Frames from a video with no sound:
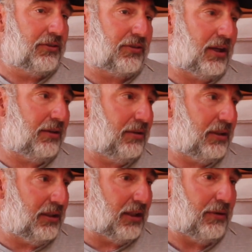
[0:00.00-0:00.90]
So
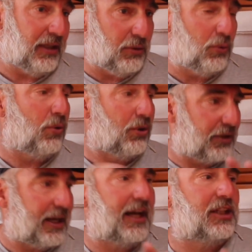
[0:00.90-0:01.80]
in all of
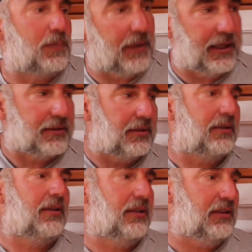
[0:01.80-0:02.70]
that aspect,
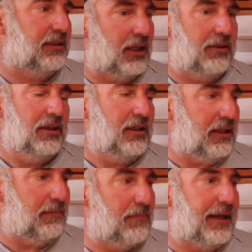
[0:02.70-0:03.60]

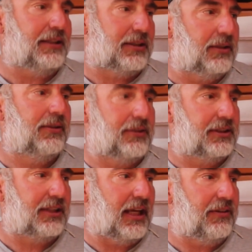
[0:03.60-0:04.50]
it makes a lot of
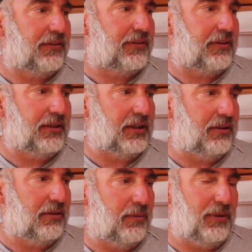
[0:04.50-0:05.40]
sense.
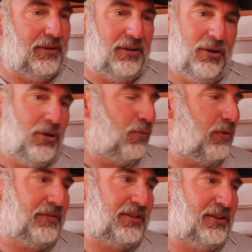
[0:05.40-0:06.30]
I mean,
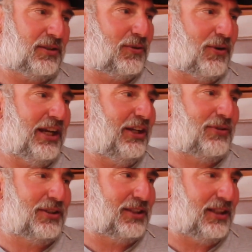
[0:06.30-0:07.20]
we've seen some quite
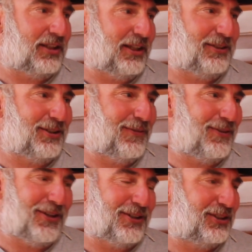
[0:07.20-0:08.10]
interesting things over
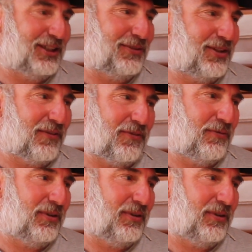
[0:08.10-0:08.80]
the last year and a half.